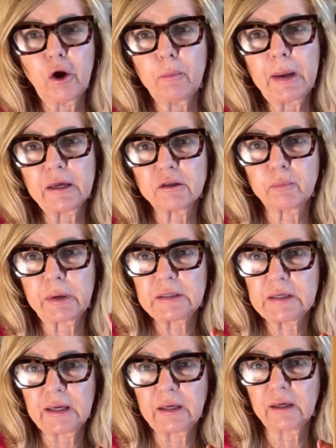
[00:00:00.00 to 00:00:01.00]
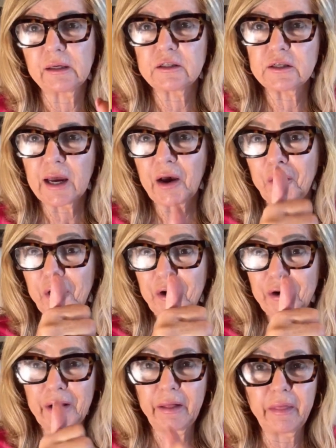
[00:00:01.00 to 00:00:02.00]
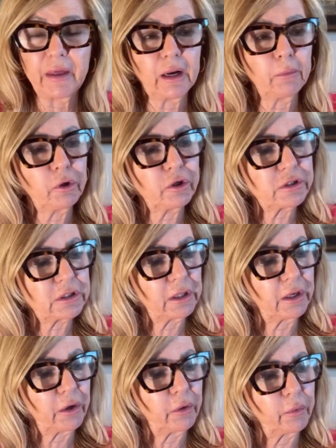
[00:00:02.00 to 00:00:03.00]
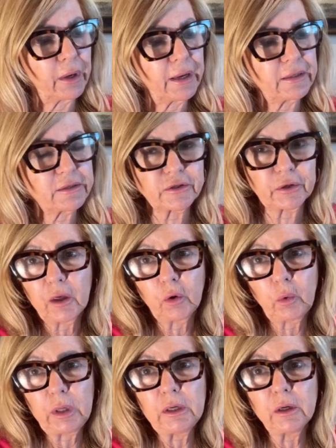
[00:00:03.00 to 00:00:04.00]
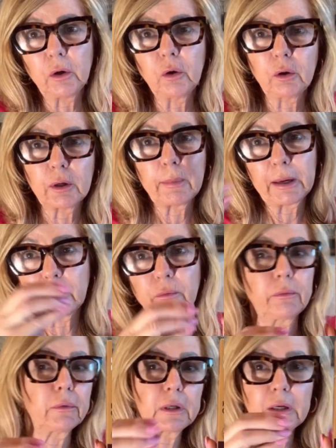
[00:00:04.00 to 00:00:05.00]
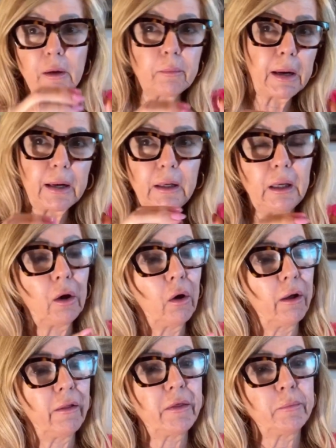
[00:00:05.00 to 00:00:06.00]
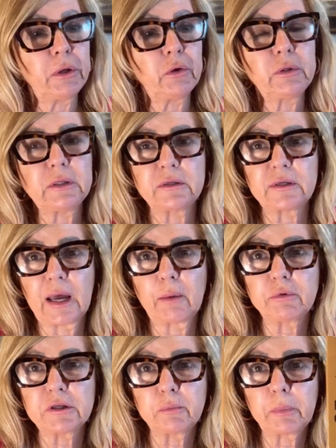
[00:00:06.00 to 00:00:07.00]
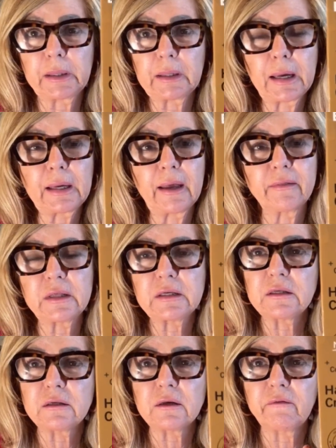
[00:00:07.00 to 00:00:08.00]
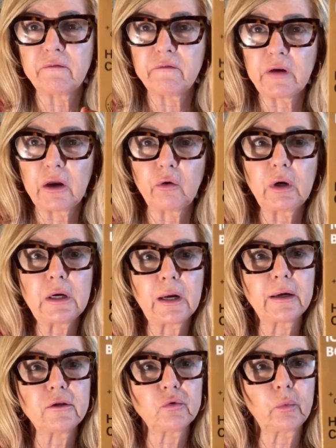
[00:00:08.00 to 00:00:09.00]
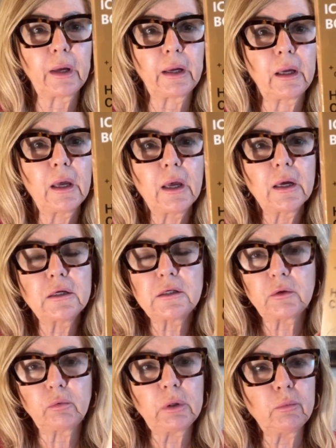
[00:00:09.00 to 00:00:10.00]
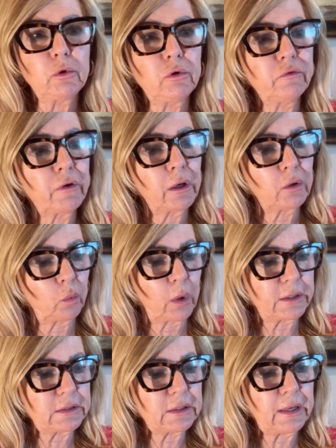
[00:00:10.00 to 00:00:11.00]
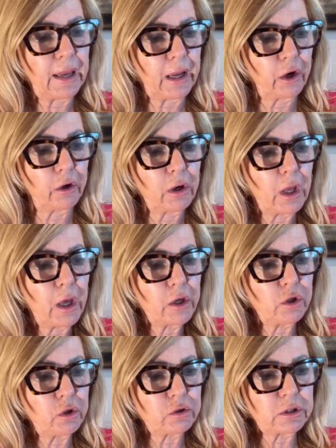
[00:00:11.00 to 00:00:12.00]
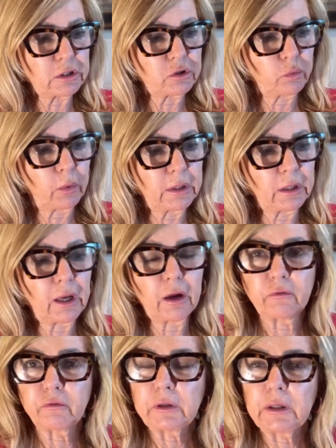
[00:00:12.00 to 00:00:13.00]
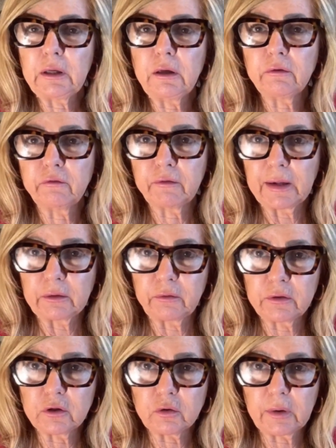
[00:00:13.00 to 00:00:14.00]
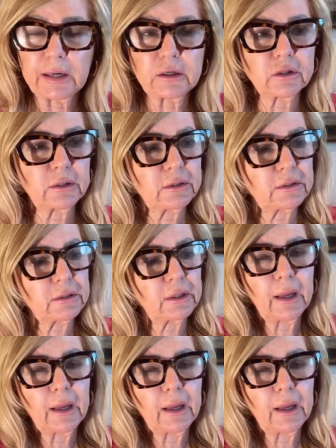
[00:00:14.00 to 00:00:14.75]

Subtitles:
mask by taking a shower, and then I'm good to go, right? So we know about combining all the beauty steps, but again, this is a very nice way to remove unwanted hair. You just want to carefully follow the directions,